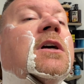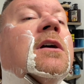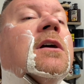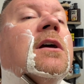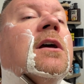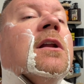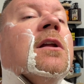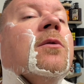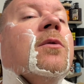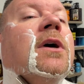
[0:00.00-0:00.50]

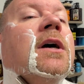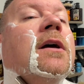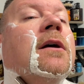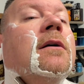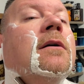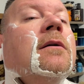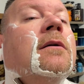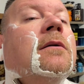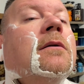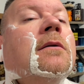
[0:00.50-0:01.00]
Anyway,
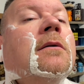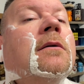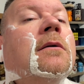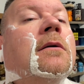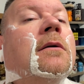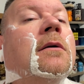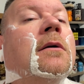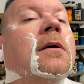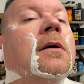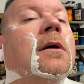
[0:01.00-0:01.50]

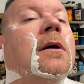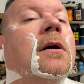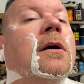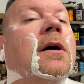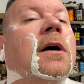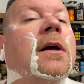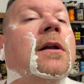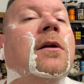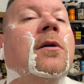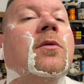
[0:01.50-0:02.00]

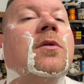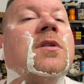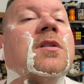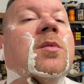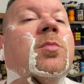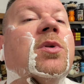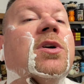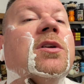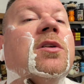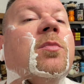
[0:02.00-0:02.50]
I noticed a
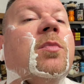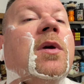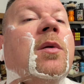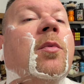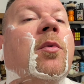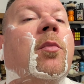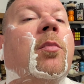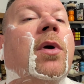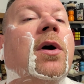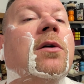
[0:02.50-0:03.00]
bunch of
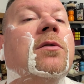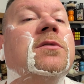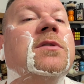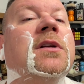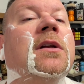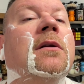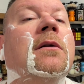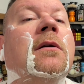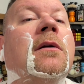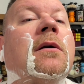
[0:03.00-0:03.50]
people
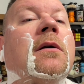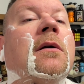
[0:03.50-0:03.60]
posting,